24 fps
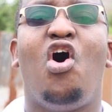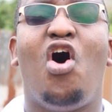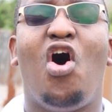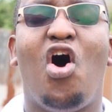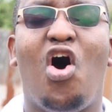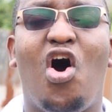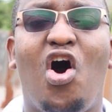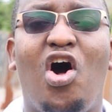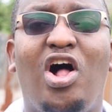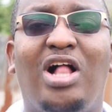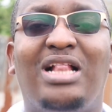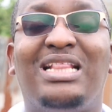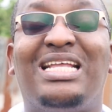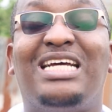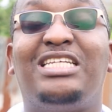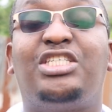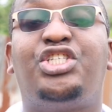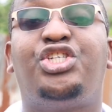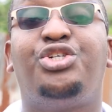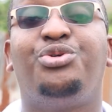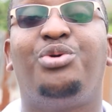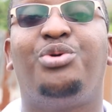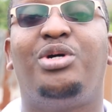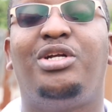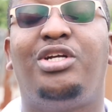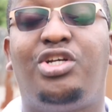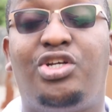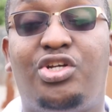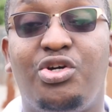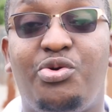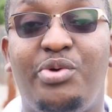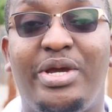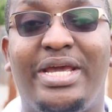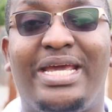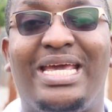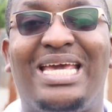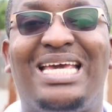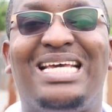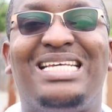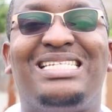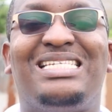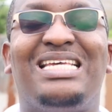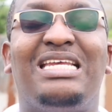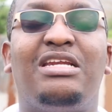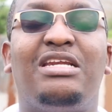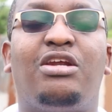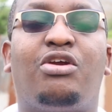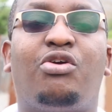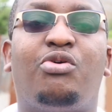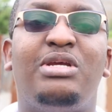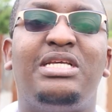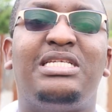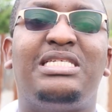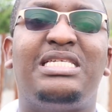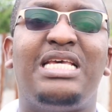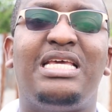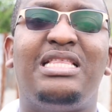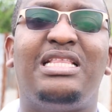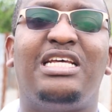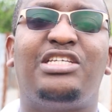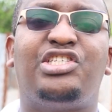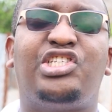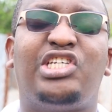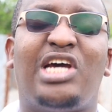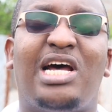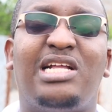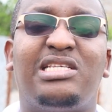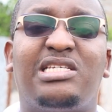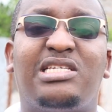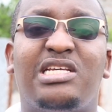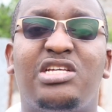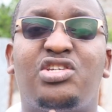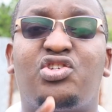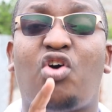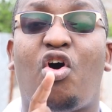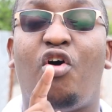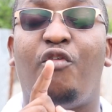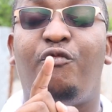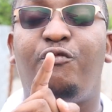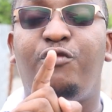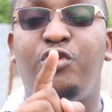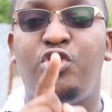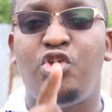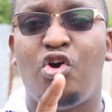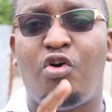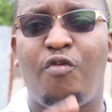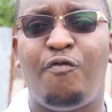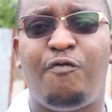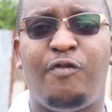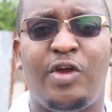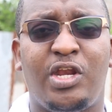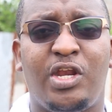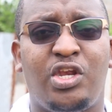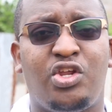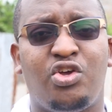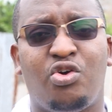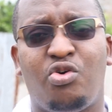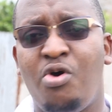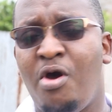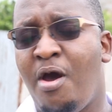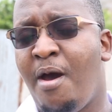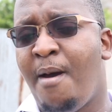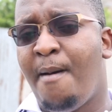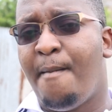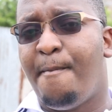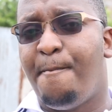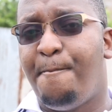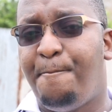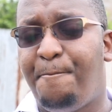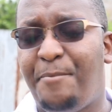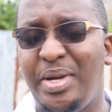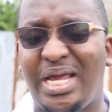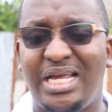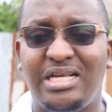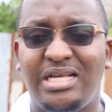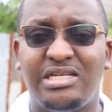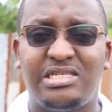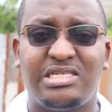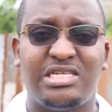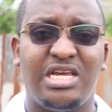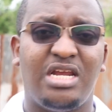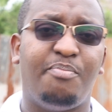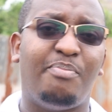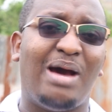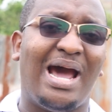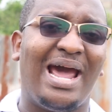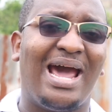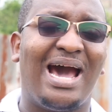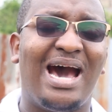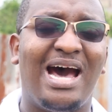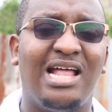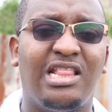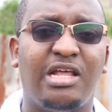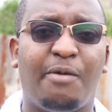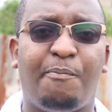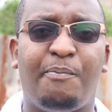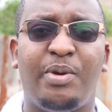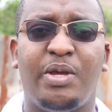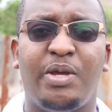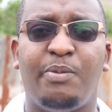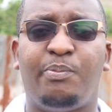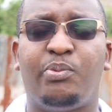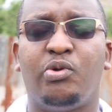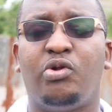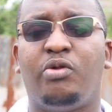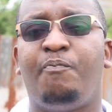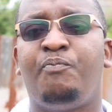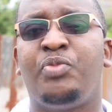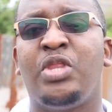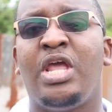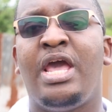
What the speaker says: all that you are doing is increasing the chances of your video being seen by other people.